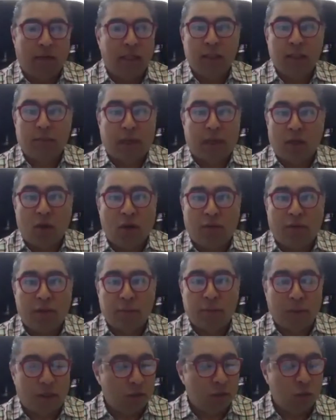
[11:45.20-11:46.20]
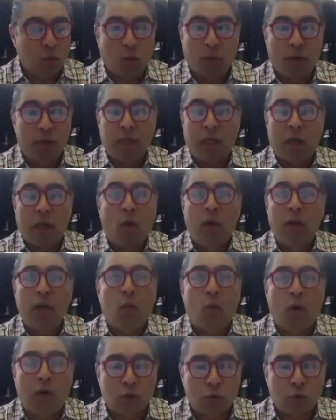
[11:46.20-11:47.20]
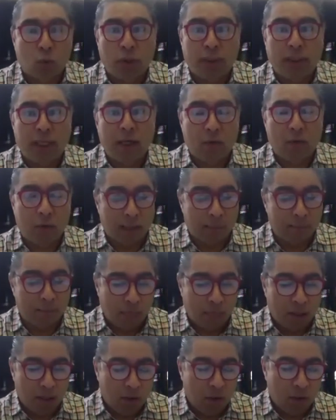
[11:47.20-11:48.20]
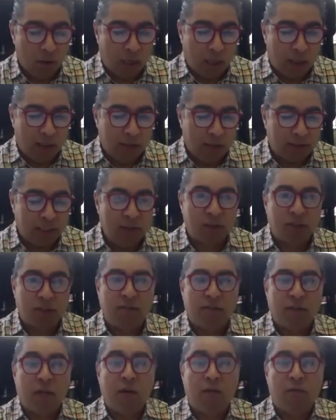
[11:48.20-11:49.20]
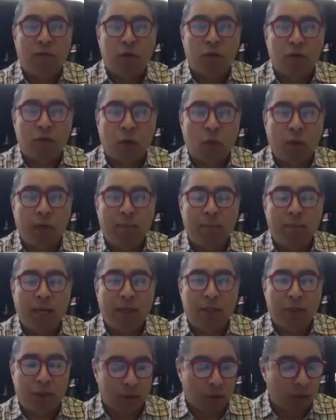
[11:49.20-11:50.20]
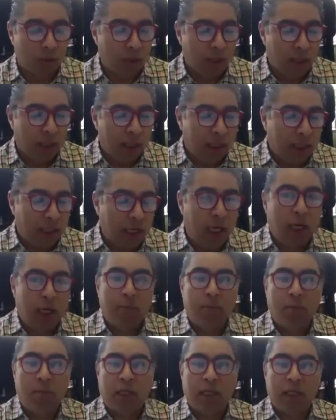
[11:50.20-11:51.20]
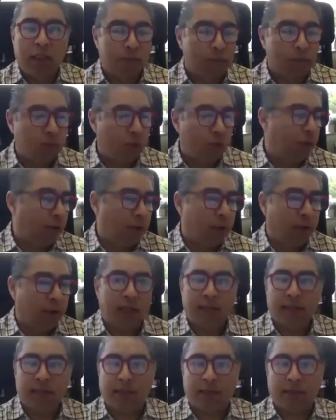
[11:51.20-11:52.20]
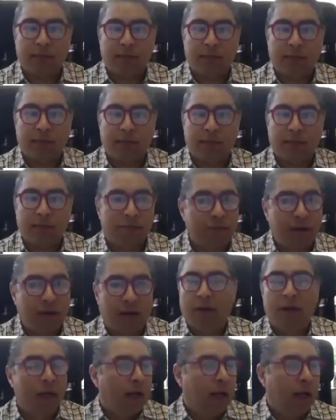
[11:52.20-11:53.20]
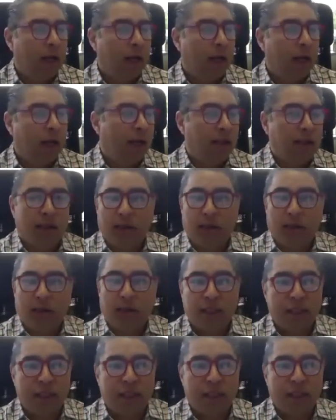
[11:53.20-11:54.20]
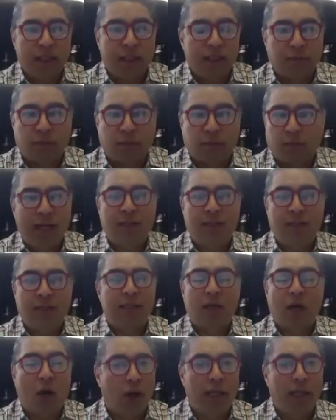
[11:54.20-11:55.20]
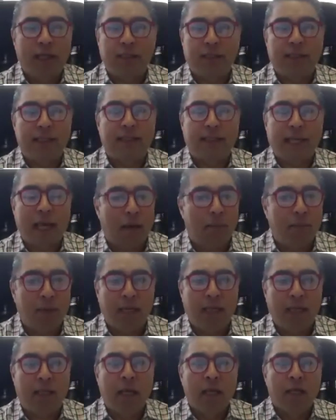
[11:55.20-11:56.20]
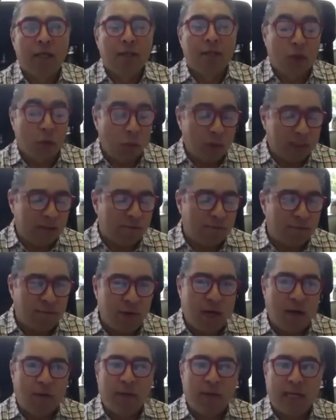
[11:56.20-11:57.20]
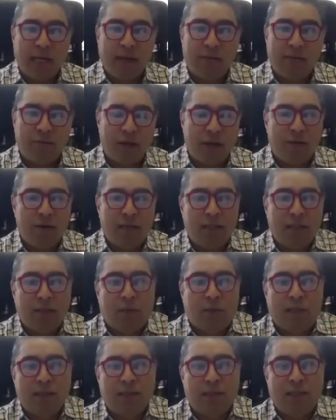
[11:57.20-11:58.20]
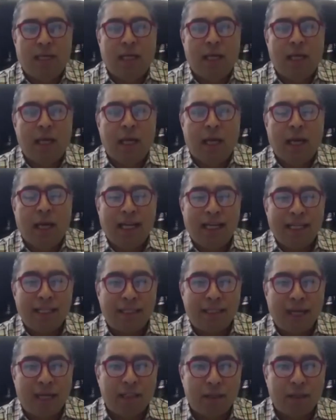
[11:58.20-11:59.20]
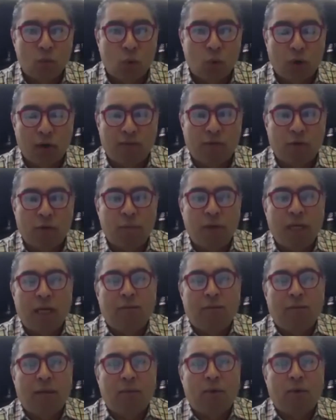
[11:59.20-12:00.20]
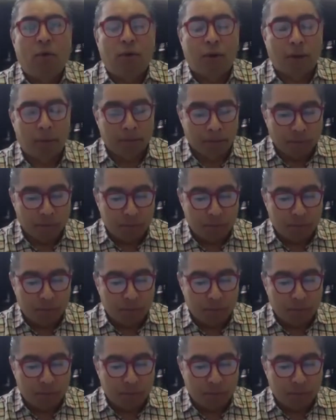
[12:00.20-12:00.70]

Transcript: his biographers, because we were the only ones working on a series of interviews that we made to him, his brother, his father, his friends, his colleagues, his cabinet. So it was a very, very interesting and intense work for me and my brother.